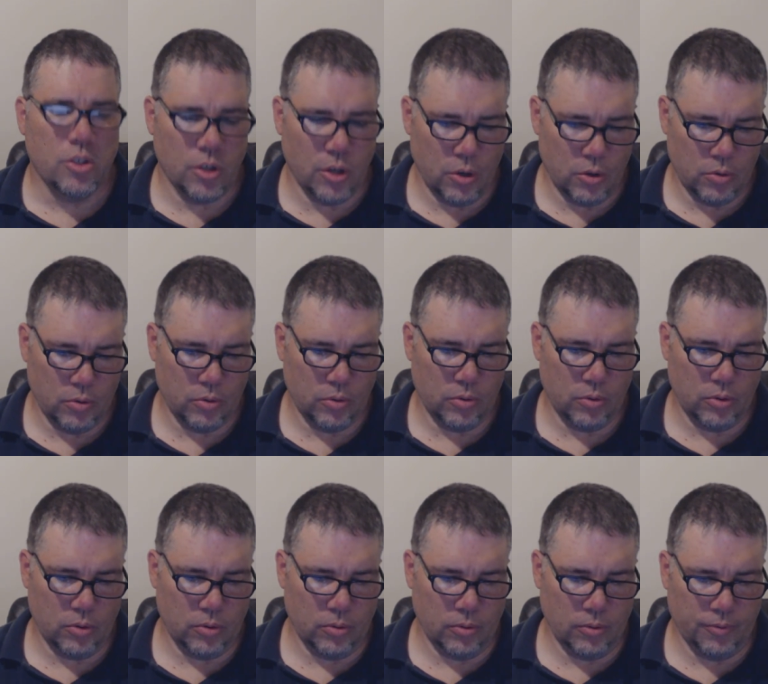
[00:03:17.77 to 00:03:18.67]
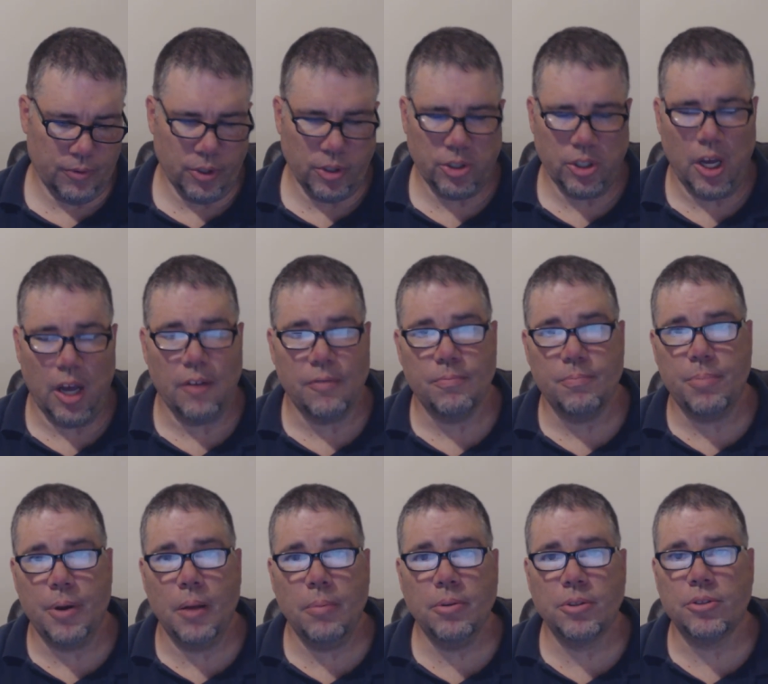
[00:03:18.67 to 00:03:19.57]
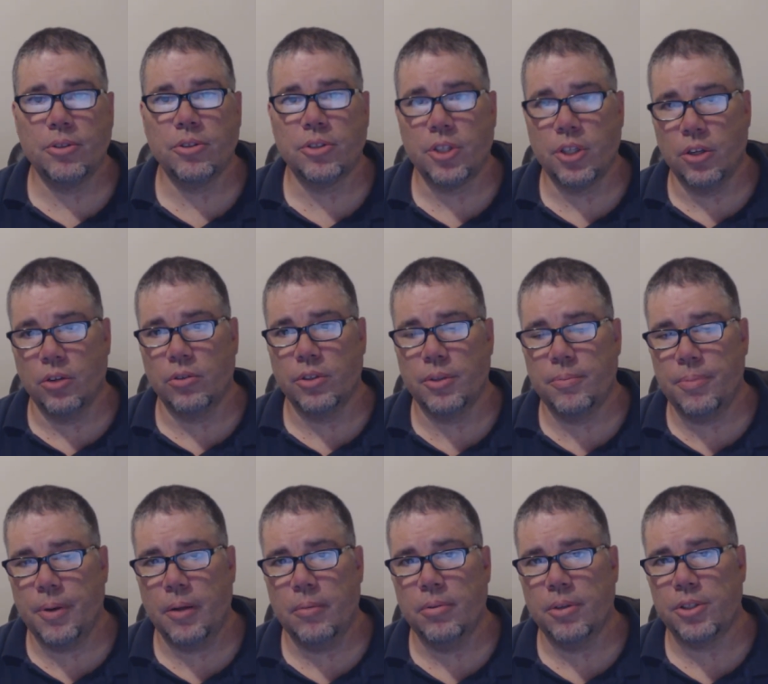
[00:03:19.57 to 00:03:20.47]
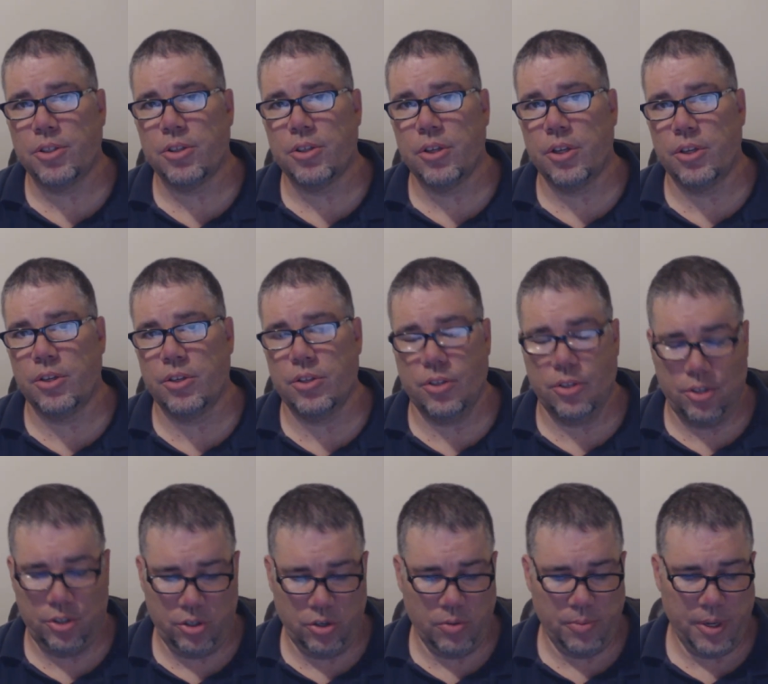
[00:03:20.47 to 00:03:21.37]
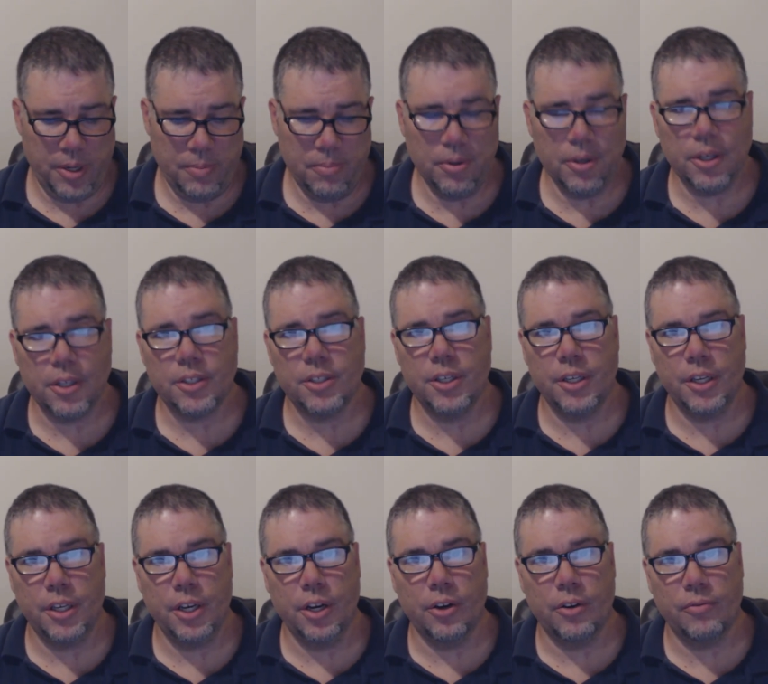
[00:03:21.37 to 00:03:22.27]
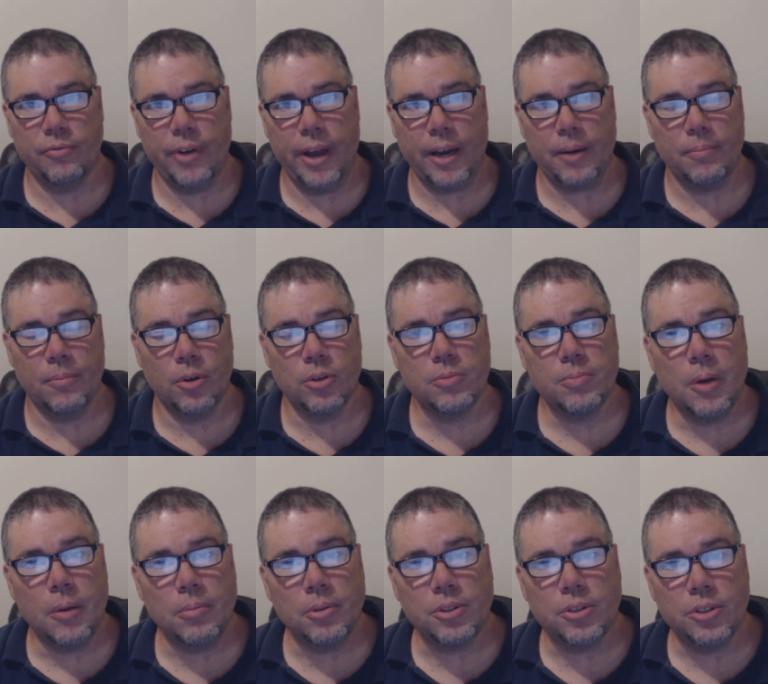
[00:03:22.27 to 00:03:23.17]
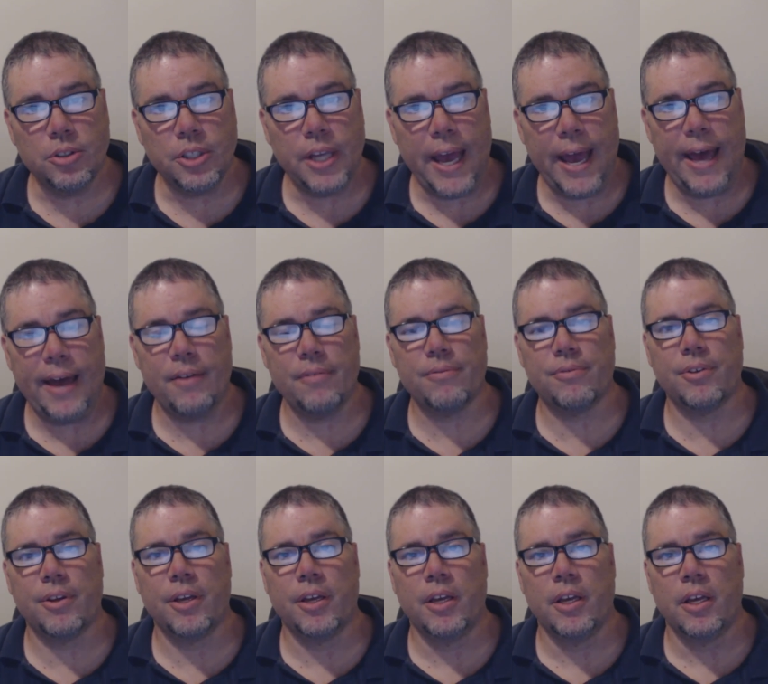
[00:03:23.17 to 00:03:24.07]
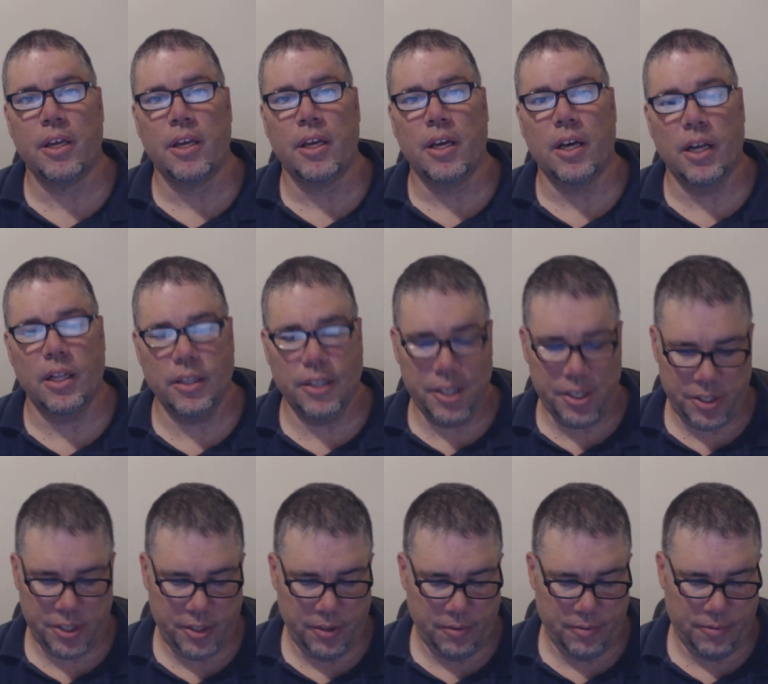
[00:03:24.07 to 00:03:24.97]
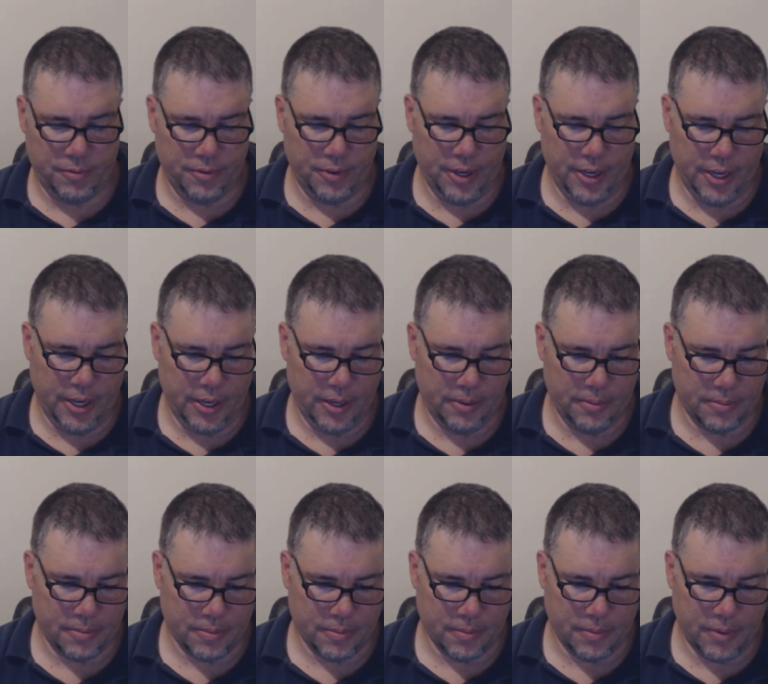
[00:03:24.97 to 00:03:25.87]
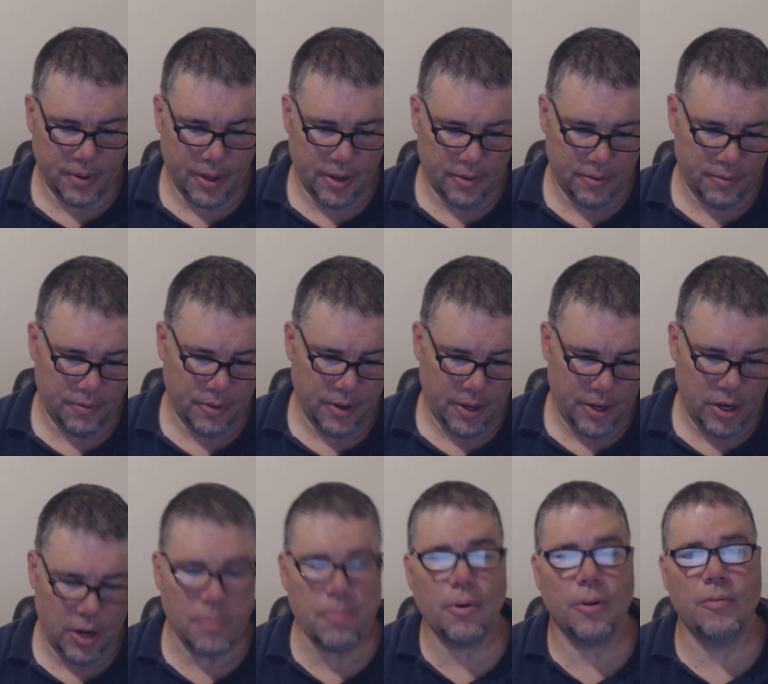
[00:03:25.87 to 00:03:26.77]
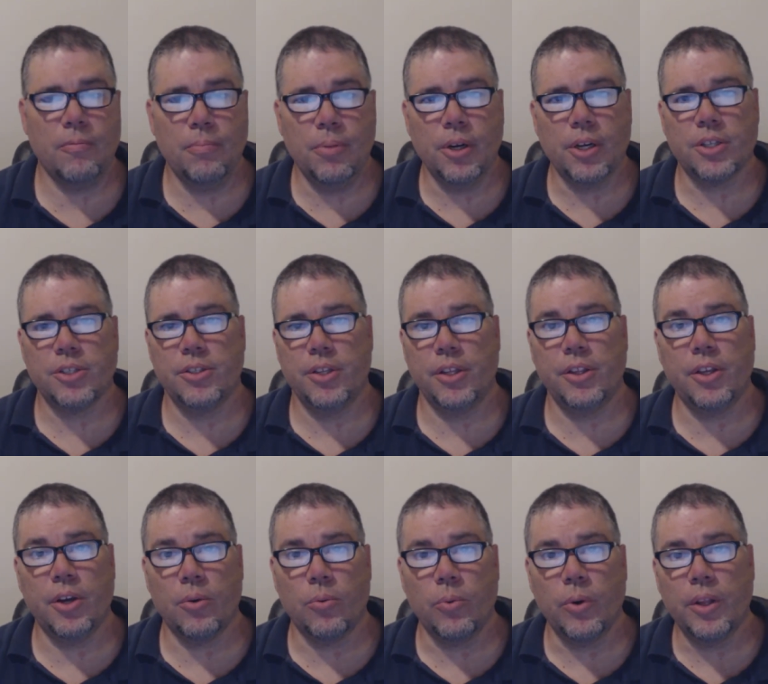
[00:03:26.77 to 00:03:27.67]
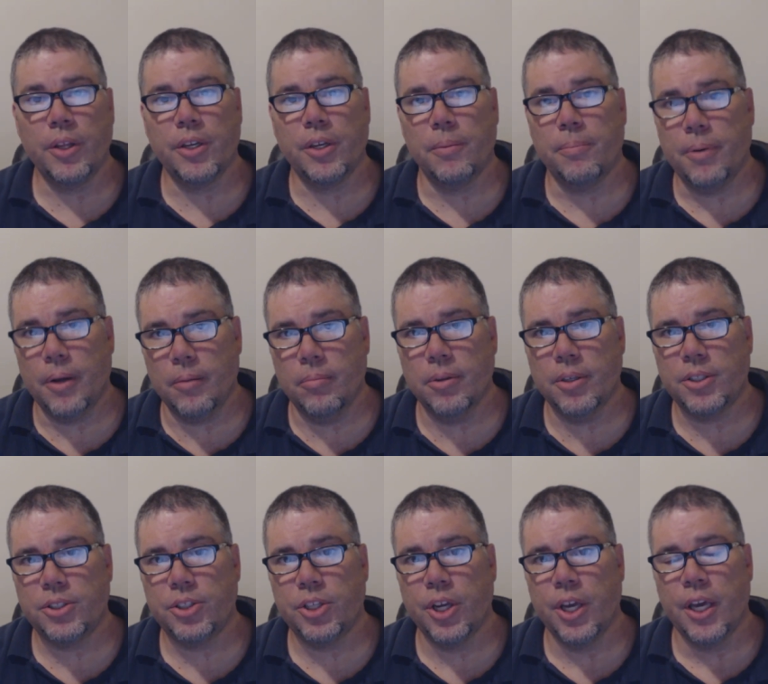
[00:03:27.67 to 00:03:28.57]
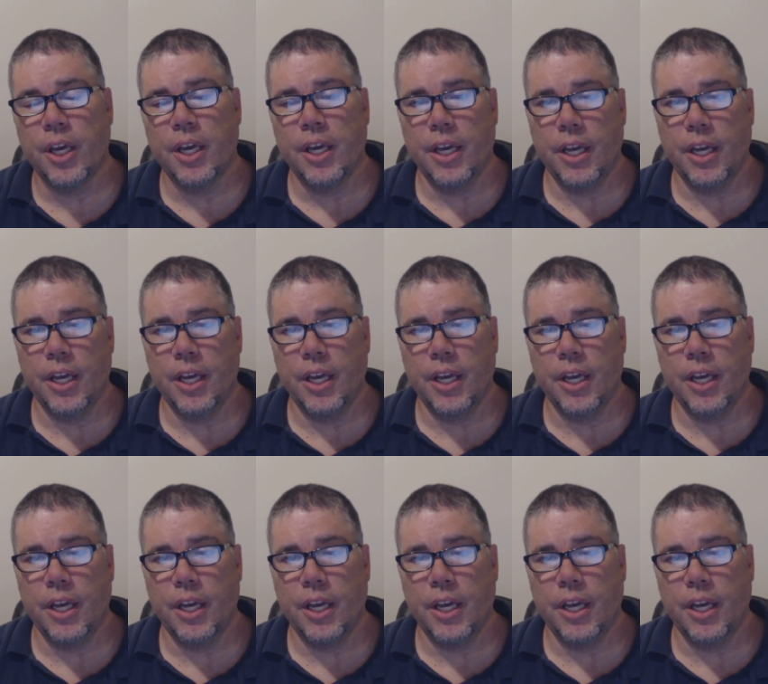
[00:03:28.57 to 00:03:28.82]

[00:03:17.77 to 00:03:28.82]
so first off, publishers can only publish so many books in a year. In fact, most publishers have a list of uh, of a number of books that they're willing to publish